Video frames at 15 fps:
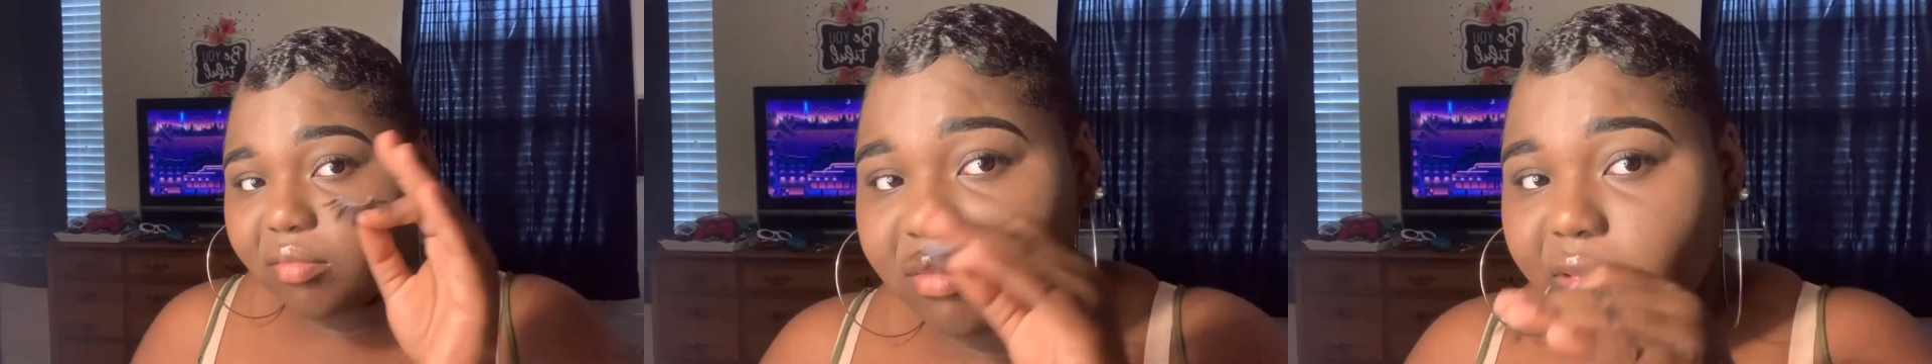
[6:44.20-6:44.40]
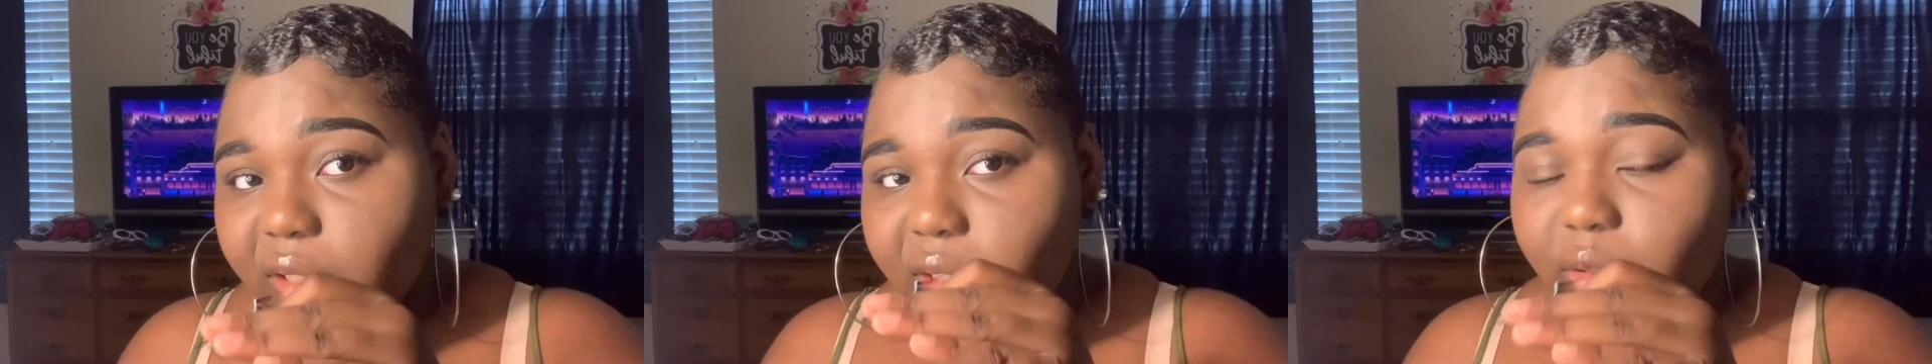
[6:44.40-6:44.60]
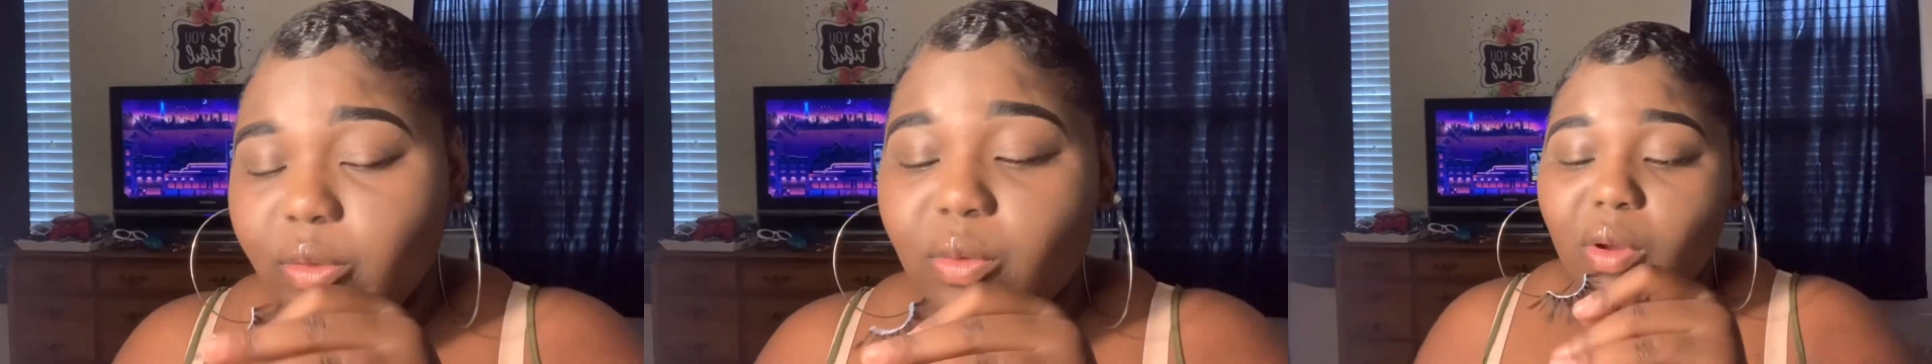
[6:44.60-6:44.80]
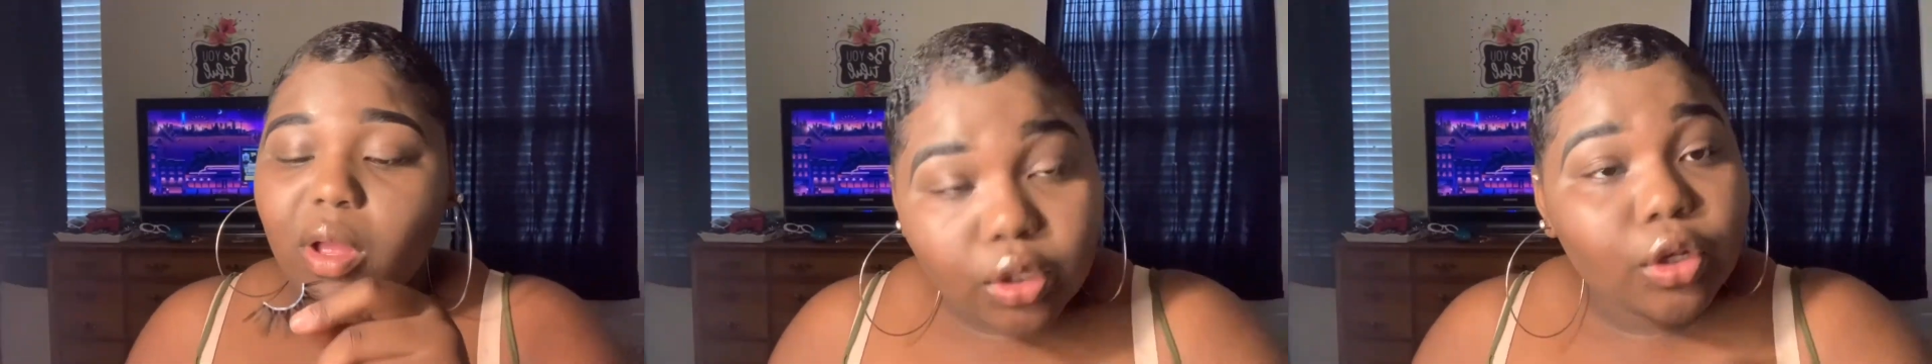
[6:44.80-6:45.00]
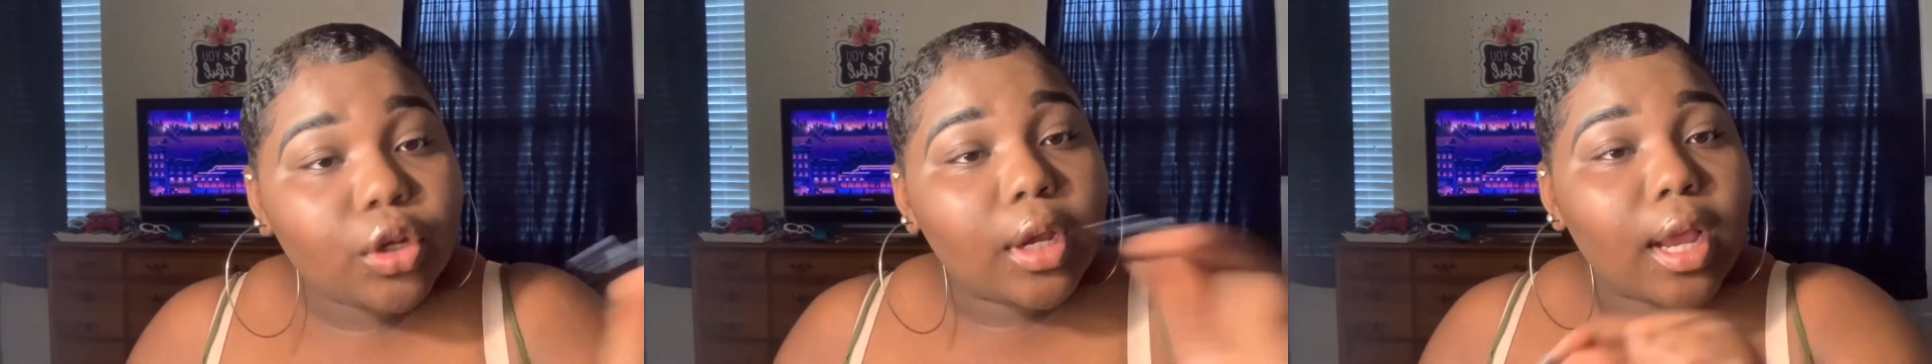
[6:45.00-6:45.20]
Ew. So
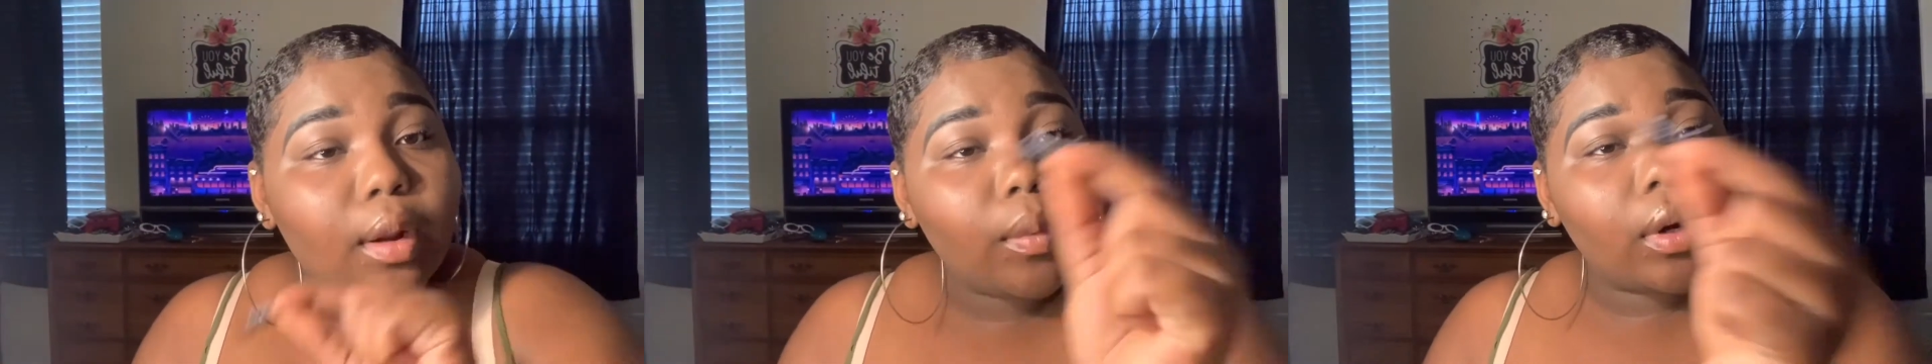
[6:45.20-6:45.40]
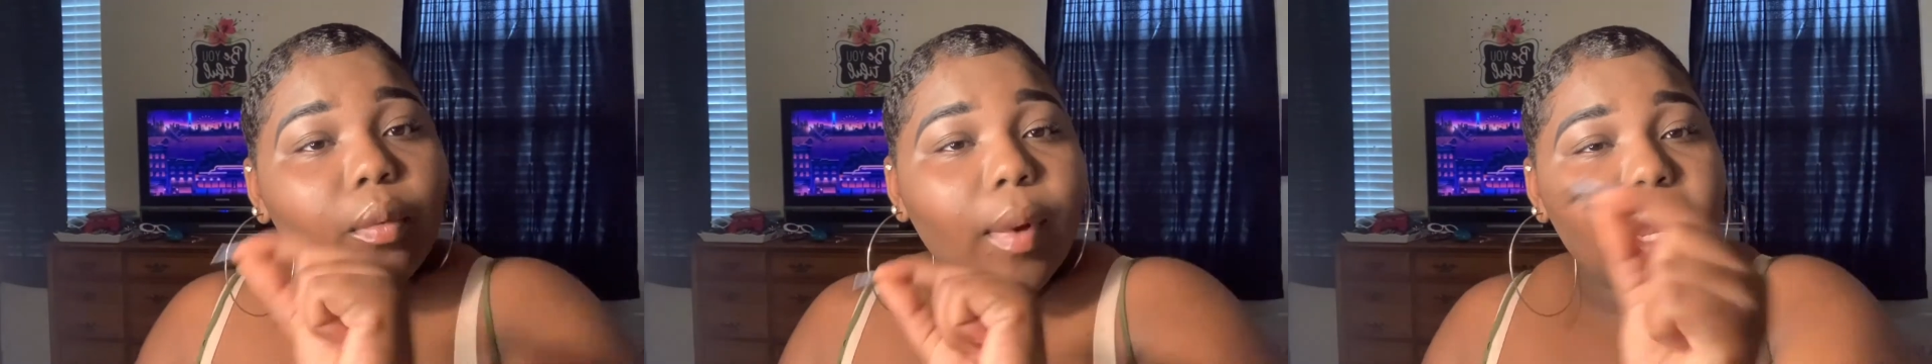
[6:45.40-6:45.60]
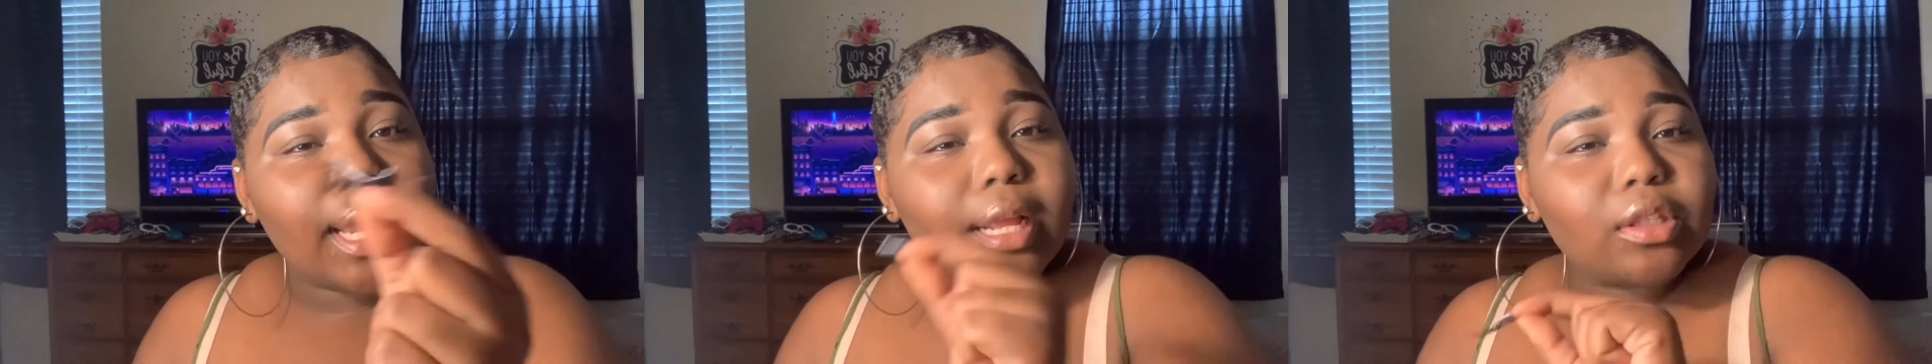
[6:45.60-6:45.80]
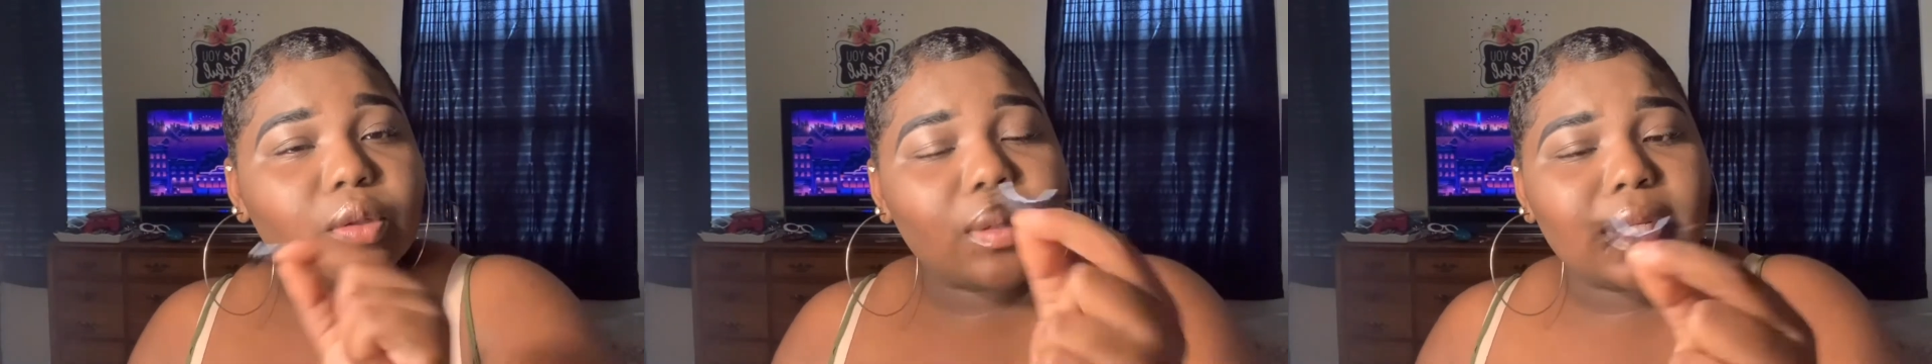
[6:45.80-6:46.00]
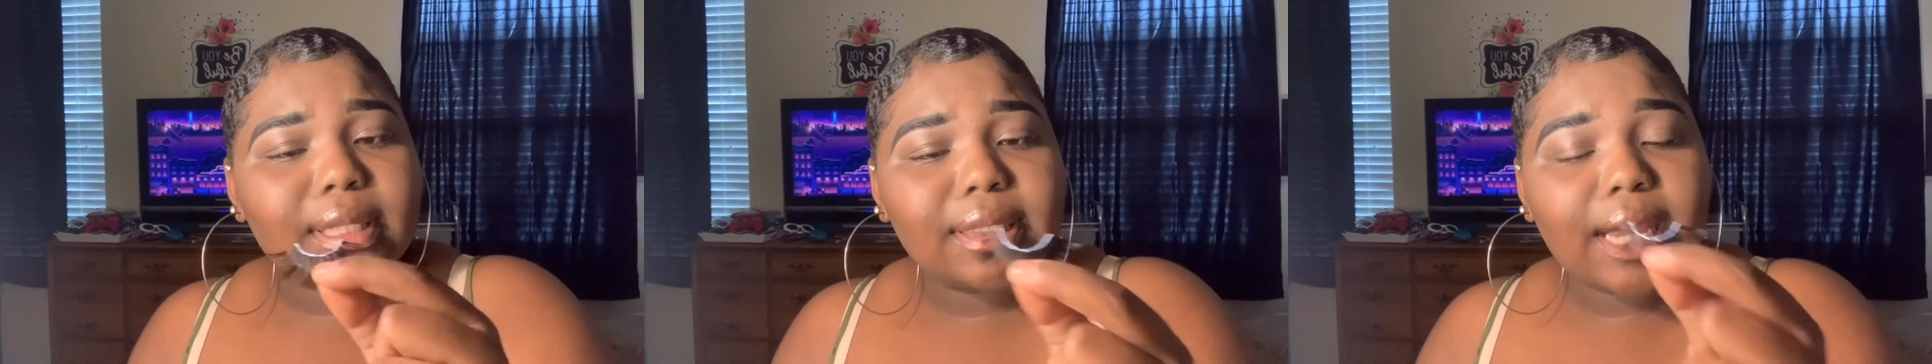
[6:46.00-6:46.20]
you kind of want to wait like
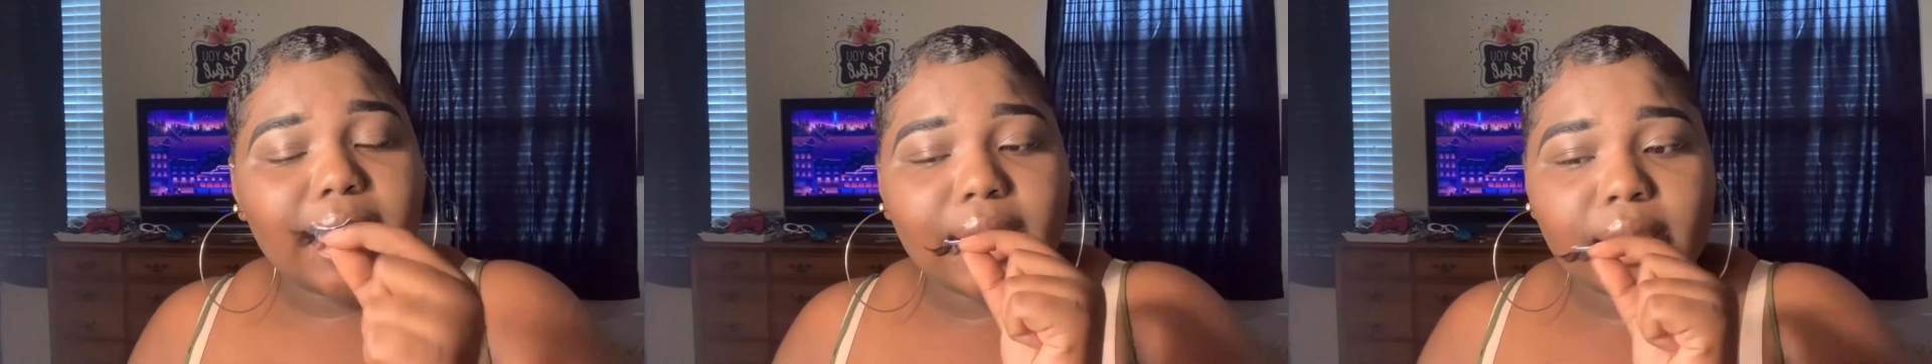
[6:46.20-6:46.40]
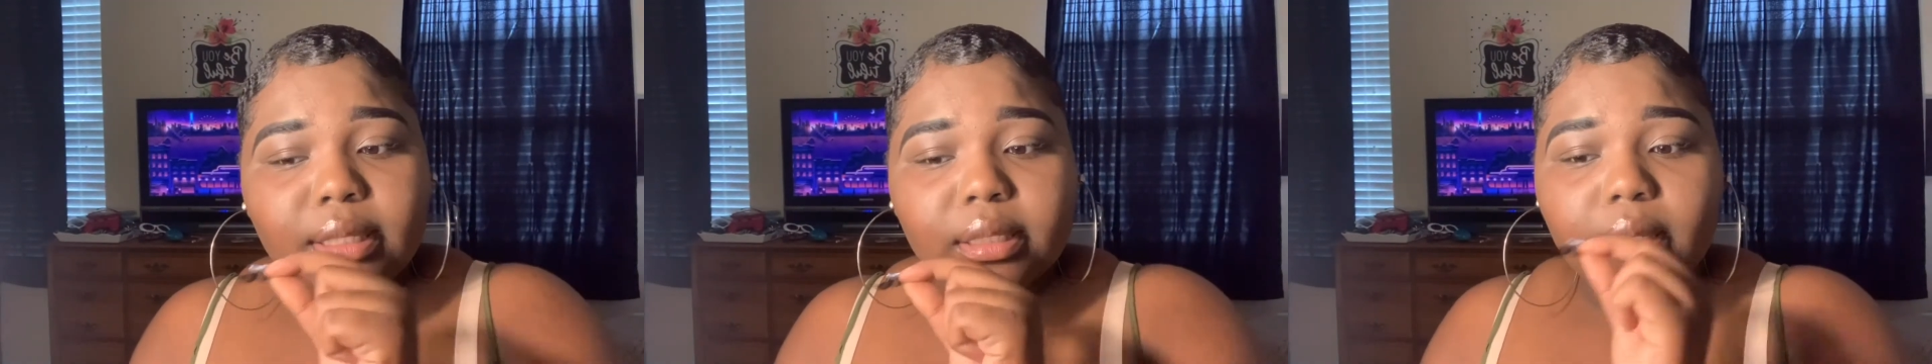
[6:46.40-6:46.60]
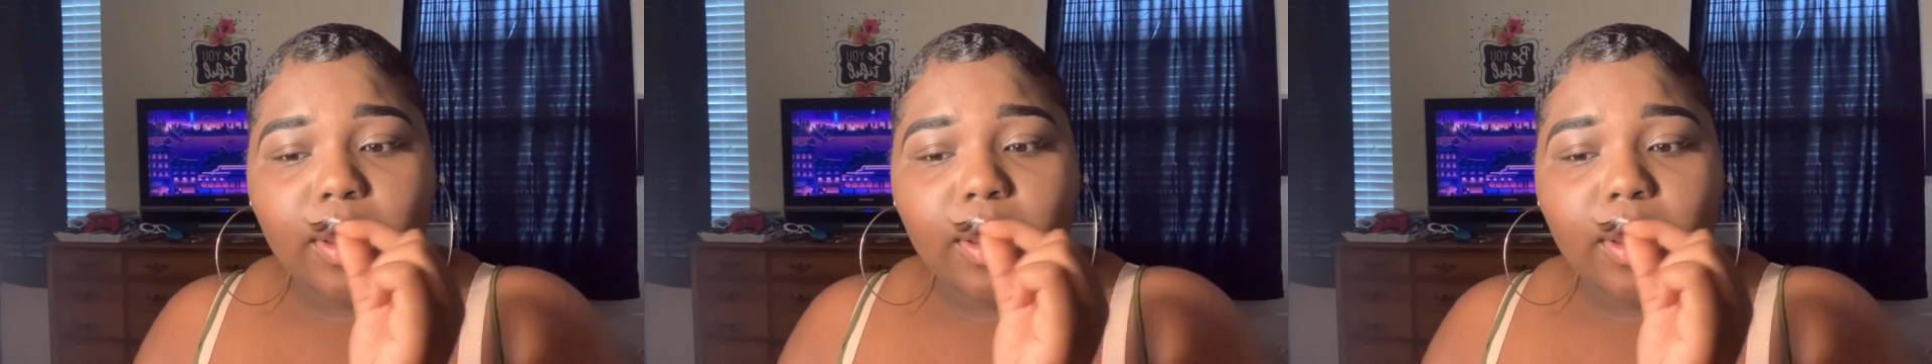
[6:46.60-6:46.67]
20 seconds